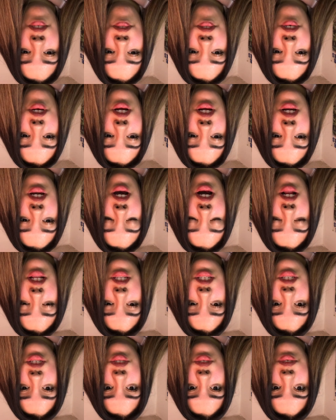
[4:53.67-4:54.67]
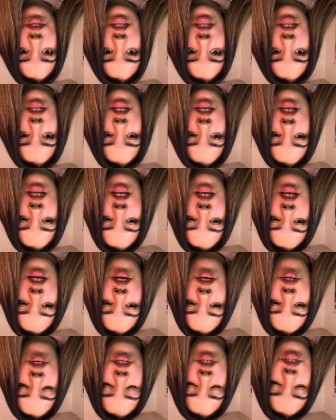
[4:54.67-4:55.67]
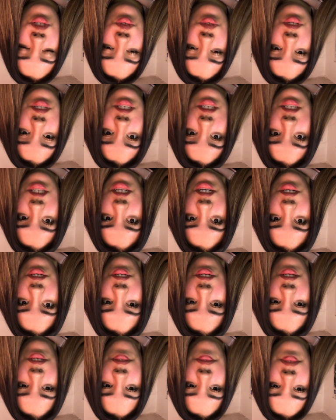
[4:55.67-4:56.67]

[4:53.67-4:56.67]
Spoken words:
for a college student or students in general.